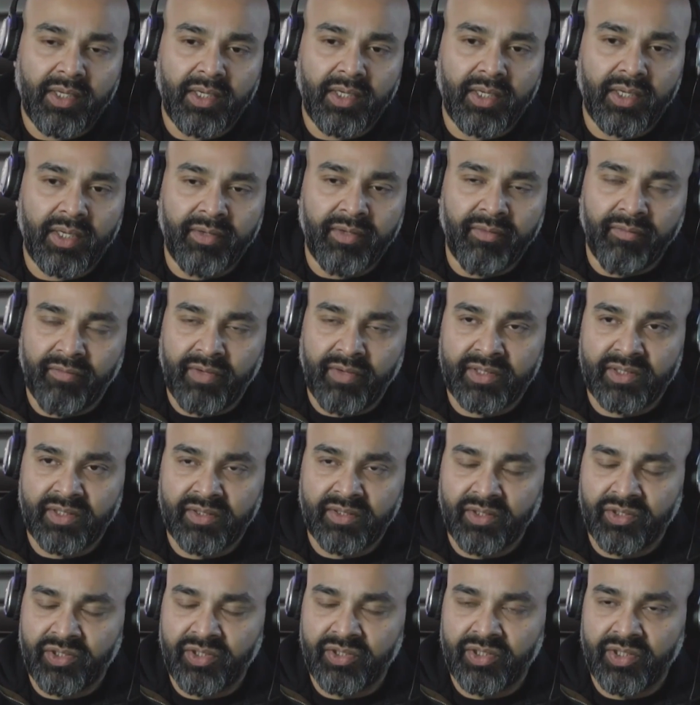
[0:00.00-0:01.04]
an investor
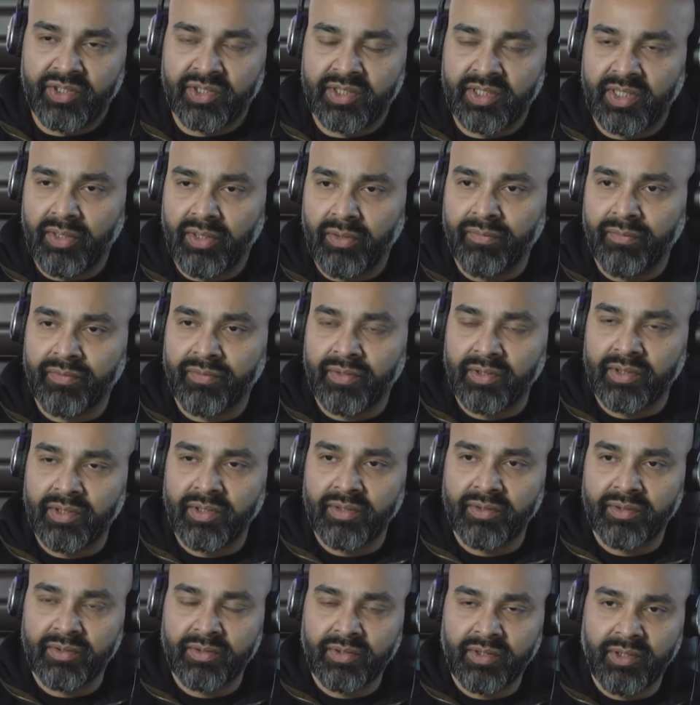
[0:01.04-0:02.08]
such as yourself
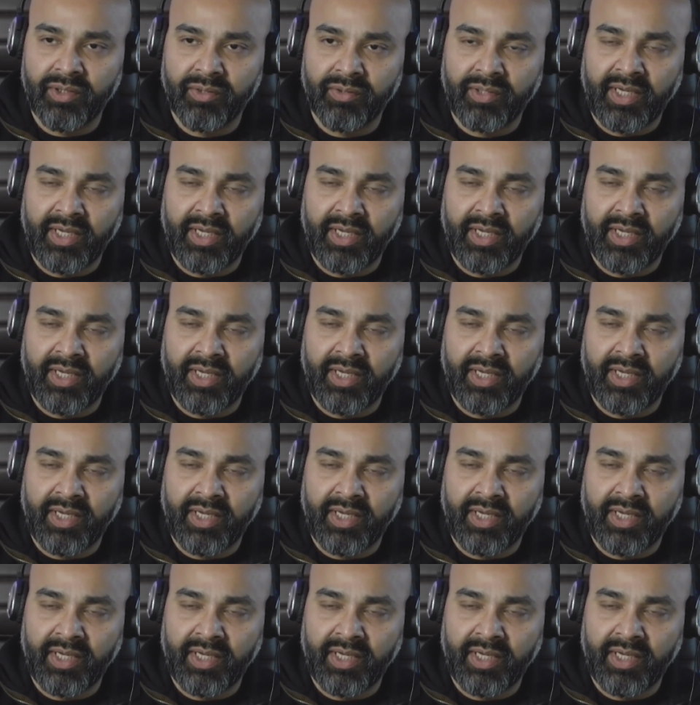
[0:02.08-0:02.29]
can